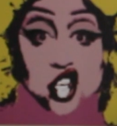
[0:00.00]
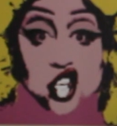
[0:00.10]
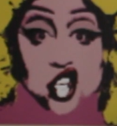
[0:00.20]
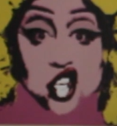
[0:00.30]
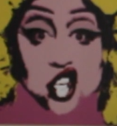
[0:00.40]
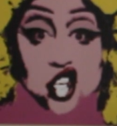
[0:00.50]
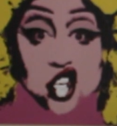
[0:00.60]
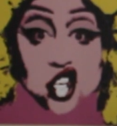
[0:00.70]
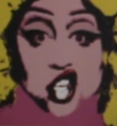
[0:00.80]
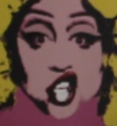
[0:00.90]

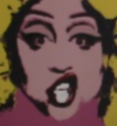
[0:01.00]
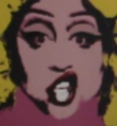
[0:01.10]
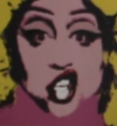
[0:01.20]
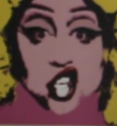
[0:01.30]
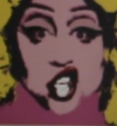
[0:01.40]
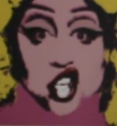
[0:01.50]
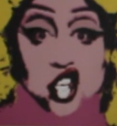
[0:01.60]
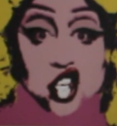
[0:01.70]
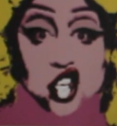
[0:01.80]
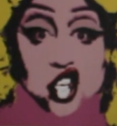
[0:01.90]

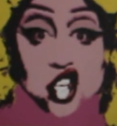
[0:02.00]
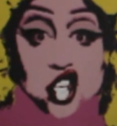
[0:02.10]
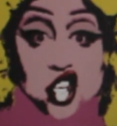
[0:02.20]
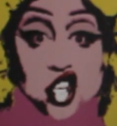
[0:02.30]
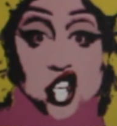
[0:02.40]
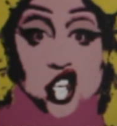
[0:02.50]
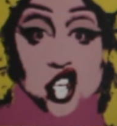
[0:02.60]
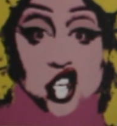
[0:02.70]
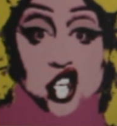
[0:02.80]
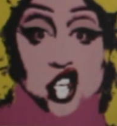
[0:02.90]

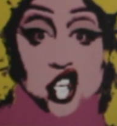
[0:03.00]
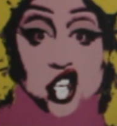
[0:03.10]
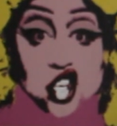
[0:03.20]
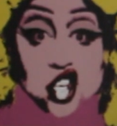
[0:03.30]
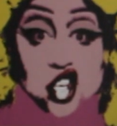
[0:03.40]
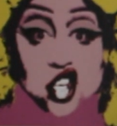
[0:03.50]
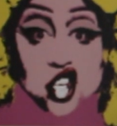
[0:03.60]
(not speaking)